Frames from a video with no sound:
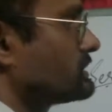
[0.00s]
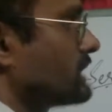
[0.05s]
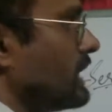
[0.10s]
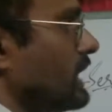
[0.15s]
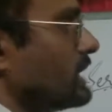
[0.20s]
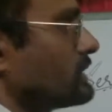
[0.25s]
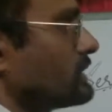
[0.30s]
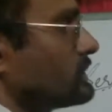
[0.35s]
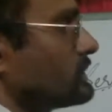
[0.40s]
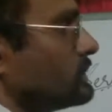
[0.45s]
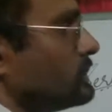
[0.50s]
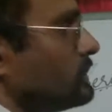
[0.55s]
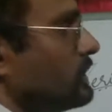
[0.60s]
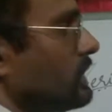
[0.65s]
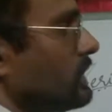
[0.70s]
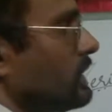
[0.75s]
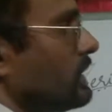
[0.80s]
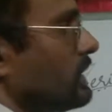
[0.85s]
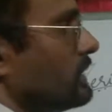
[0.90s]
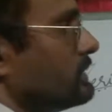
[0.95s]
is R2,
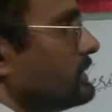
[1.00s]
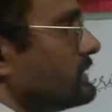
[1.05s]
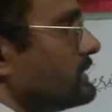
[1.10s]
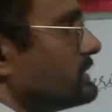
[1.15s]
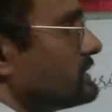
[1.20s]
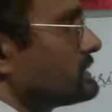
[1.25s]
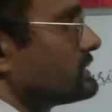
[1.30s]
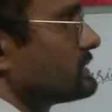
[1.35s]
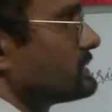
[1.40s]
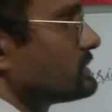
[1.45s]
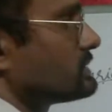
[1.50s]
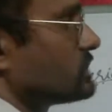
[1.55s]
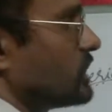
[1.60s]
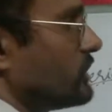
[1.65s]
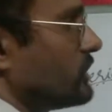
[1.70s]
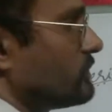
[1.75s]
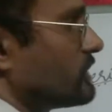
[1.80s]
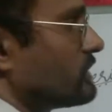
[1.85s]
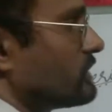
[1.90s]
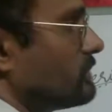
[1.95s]
resistance
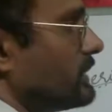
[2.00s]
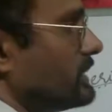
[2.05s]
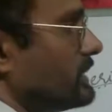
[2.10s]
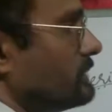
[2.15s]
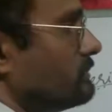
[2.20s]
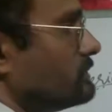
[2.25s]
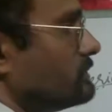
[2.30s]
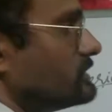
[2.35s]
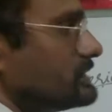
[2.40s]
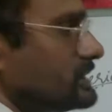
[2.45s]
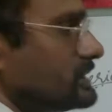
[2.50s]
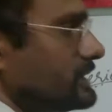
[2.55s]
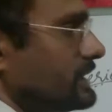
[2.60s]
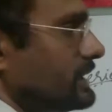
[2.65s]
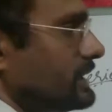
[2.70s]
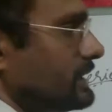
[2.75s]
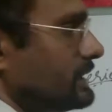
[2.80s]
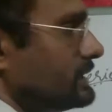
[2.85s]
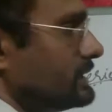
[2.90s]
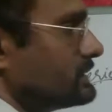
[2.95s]
offered by
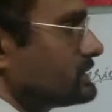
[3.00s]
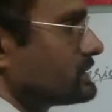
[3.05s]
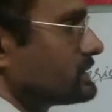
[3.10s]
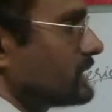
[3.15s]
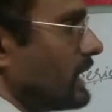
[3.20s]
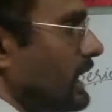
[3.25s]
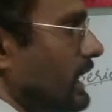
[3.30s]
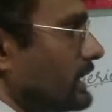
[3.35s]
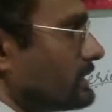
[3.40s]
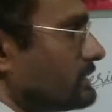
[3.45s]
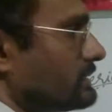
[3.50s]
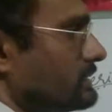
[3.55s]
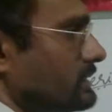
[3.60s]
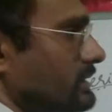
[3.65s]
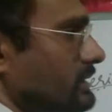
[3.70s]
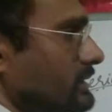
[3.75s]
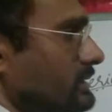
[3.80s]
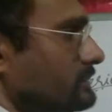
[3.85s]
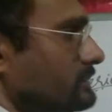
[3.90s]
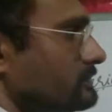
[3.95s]
C is
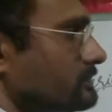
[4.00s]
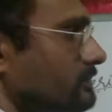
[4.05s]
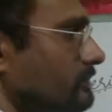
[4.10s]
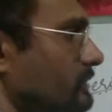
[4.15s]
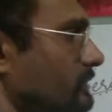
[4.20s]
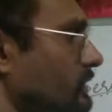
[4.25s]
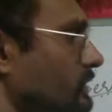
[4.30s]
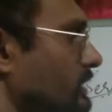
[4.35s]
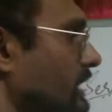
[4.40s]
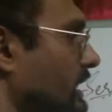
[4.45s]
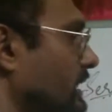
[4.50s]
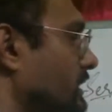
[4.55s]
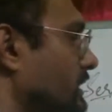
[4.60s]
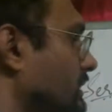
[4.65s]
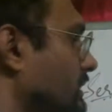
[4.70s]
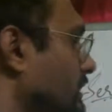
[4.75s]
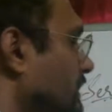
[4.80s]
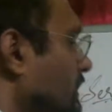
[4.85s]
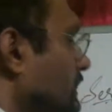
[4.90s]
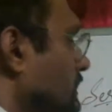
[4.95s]
R3.
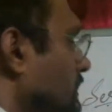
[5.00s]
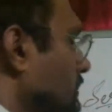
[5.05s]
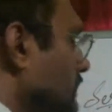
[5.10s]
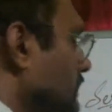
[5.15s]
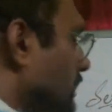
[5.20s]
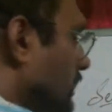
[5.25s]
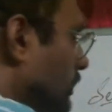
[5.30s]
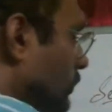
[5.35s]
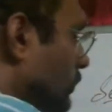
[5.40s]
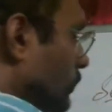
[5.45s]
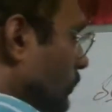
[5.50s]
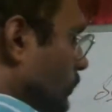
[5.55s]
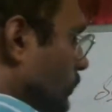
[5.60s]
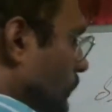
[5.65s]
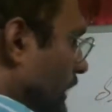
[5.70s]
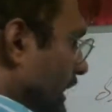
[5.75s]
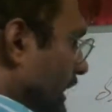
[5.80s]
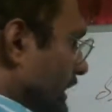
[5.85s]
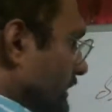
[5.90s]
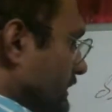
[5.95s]
Okay. Now,
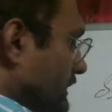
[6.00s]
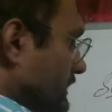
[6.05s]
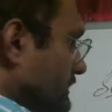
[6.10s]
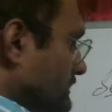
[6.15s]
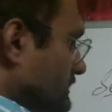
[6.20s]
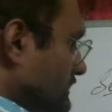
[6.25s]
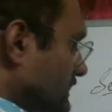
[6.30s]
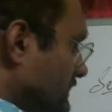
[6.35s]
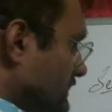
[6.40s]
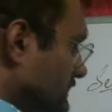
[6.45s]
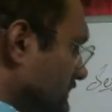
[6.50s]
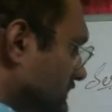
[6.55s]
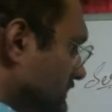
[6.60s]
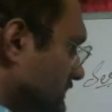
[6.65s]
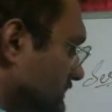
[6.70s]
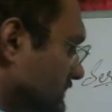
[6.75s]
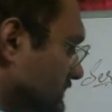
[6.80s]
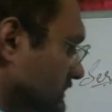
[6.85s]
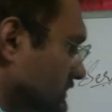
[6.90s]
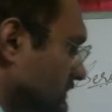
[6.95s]
when this
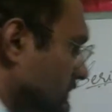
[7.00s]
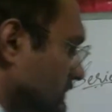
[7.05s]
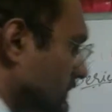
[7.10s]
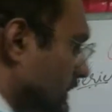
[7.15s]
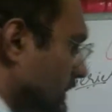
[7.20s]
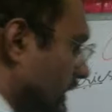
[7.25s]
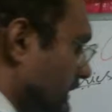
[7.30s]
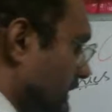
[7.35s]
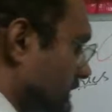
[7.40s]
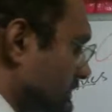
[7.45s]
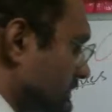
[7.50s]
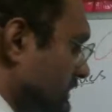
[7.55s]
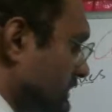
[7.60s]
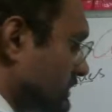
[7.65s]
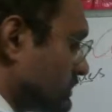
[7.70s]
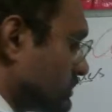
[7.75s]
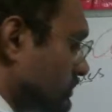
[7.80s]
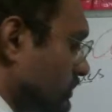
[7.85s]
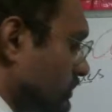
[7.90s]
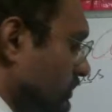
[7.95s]
is
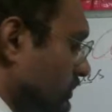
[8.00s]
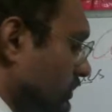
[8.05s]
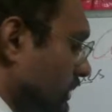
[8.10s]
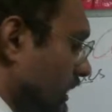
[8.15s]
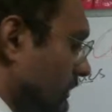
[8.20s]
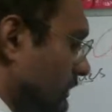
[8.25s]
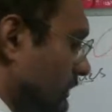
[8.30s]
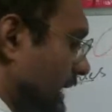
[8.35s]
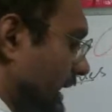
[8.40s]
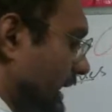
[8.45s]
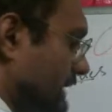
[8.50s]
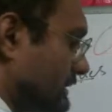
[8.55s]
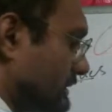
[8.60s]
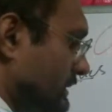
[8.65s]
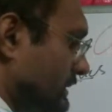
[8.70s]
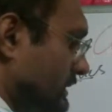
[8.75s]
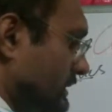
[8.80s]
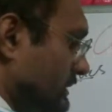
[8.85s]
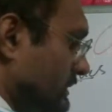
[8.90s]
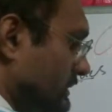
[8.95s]
connected to a
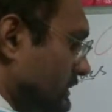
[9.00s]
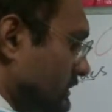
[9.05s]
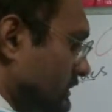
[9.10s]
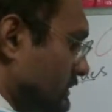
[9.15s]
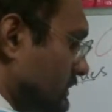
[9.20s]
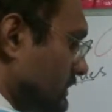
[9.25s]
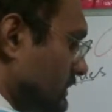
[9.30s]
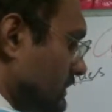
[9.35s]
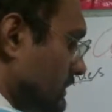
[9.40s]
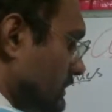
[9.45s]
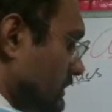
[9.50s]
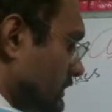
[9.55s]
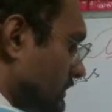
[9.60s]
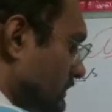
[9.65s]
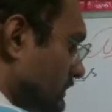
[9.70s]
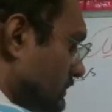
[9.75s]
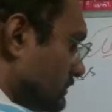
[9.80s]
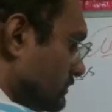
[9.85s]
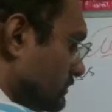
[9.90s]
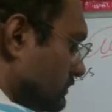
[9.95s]
battery
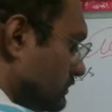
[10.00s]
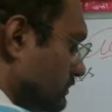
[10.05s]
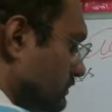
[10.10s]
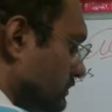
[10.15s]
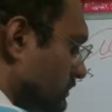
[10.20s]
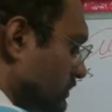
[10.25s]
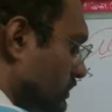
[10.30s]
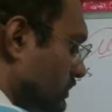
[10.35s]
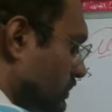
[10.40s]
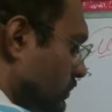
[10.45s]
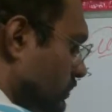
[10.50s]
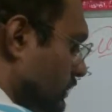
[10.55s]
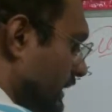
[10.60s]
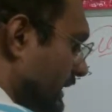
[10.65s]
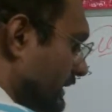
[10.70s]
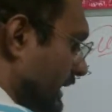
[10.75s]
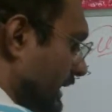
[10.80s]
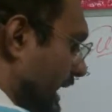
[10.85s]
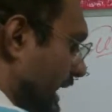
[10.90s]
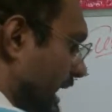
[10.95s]
through
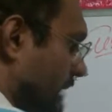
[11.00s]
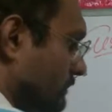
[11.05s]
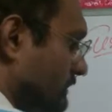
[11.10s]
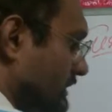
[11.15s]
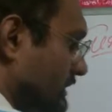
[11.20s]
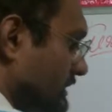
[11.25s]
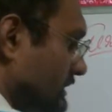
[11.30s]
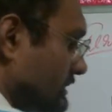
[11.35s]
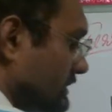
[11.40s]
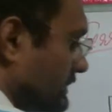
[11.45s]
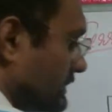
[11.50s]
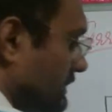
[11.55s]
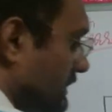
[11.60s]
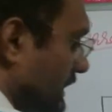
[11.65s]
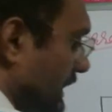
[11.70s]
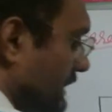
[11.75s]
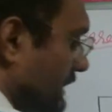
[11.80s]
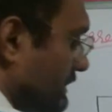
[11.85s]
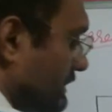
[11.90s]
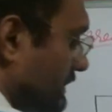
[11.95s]
an
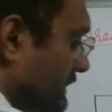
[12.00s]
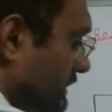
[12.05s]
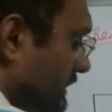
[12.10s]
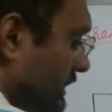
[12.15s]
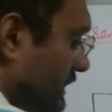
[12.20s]
ammeter and a